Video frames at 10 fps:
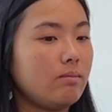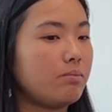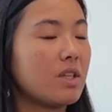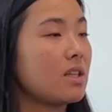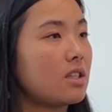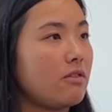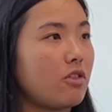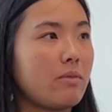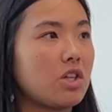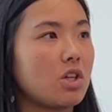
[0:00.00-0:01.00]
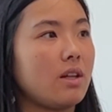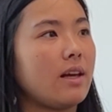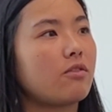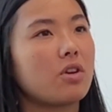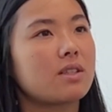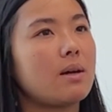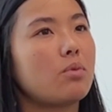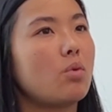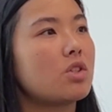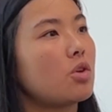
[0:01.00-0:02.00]
business information, like for example,
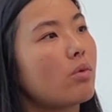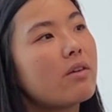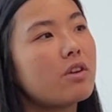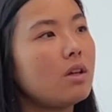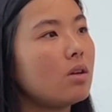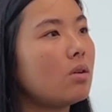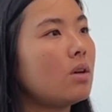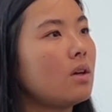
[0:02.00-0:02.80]
what's your revenue,